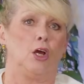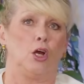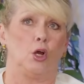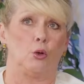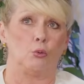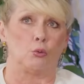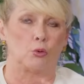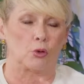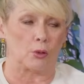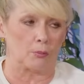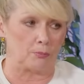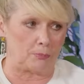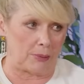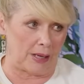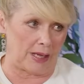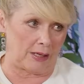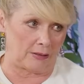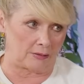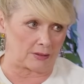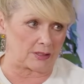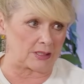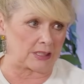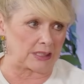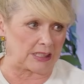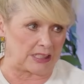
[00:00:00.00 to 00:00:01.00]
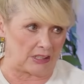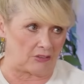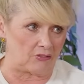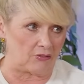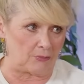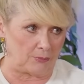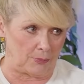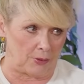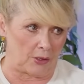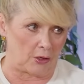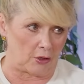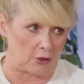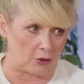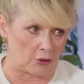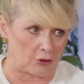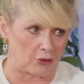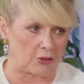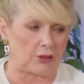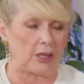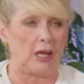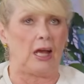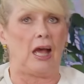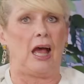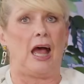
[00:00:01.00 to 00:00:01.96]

who were about to give birth,